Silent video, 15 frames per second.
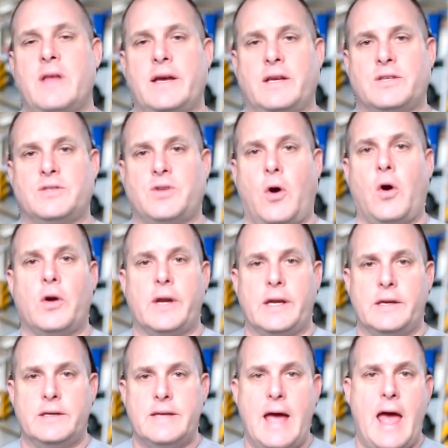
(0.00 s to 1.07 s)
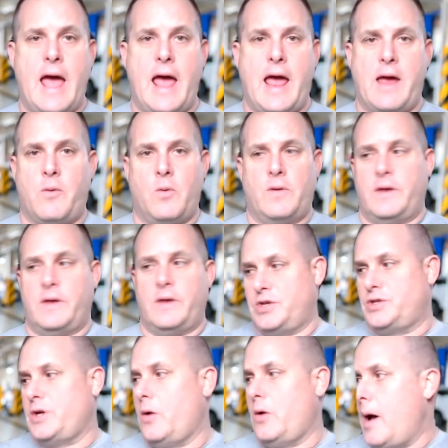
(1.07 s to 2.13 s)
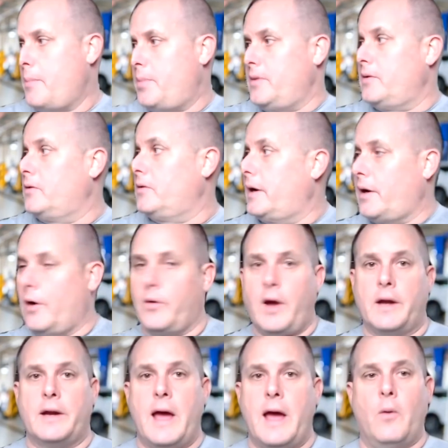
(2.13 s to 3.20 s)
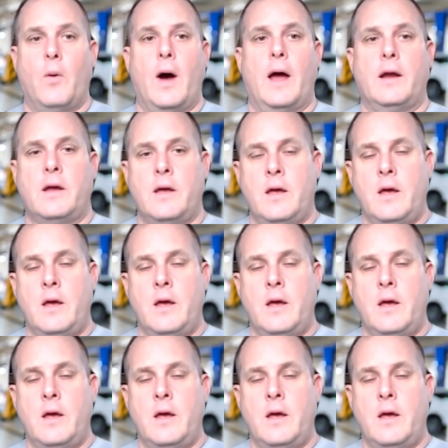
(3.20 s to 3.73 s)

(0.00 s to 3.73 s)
like a starting day when they just show up and they're like, okay, now what?